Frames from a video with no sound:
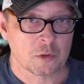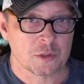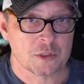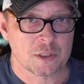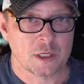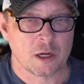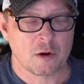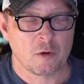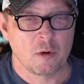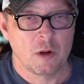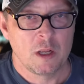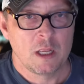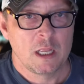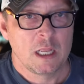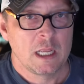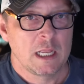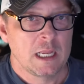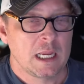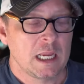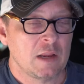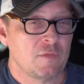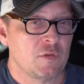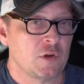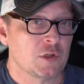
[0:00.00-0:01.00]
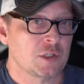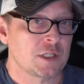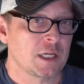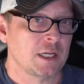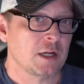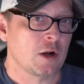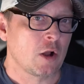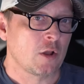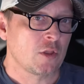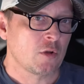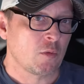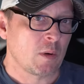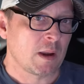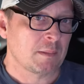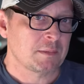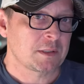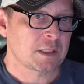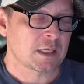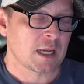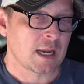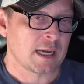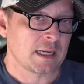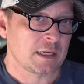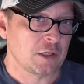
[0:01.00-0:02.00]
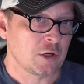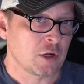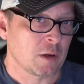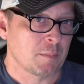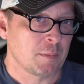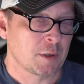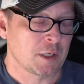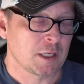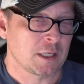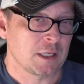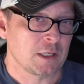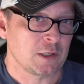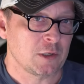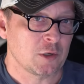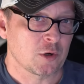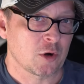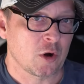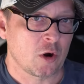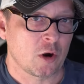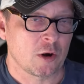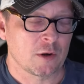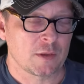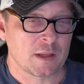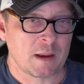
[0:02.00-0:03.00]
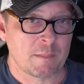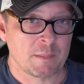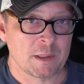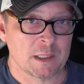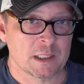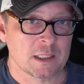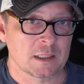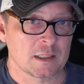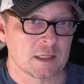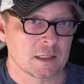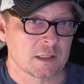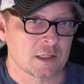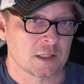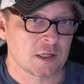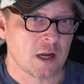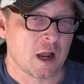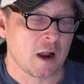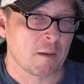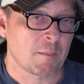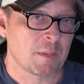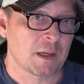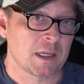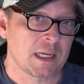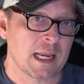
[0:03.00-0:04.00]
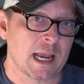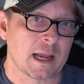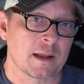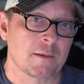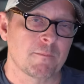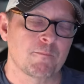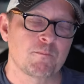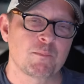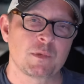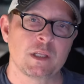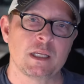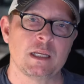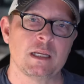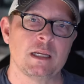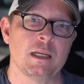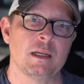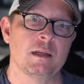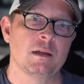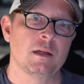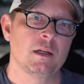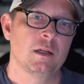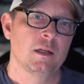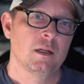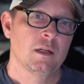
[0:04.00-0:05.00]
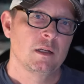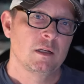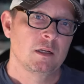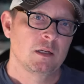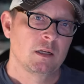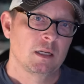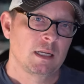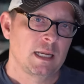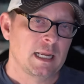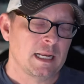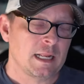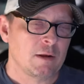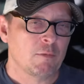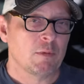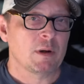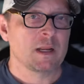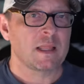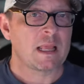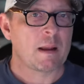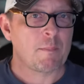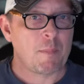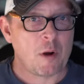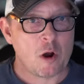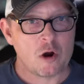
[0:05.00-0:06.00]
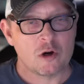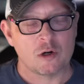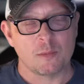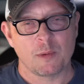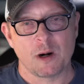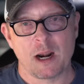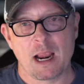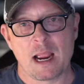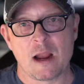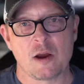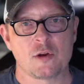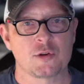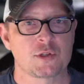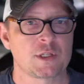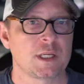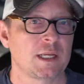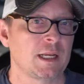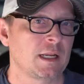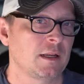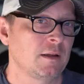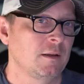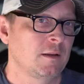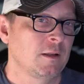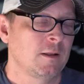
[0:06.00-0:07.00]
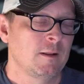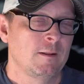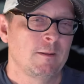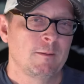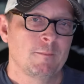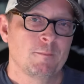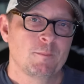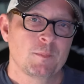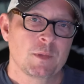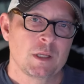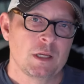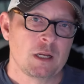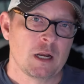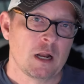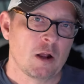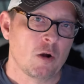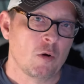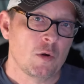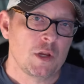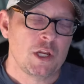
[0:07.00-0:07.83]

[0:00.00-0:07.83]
So if you see it on the website and you can put it in your cart, that means it's in stock. But yeah, the getting rid of that polymer housing, I